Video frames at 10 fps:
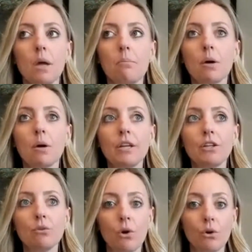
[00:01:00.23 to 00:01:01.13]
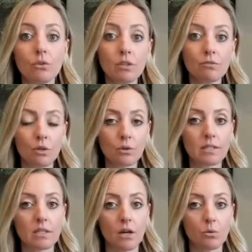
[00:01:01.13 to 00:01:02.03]
But when you only
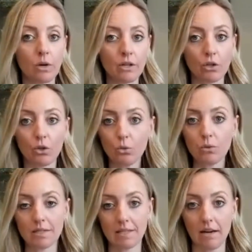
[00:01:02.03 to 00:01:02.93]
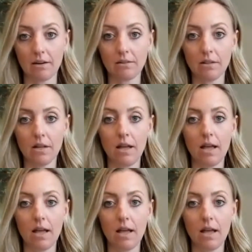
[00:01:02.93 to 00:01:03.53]
focus on what you sell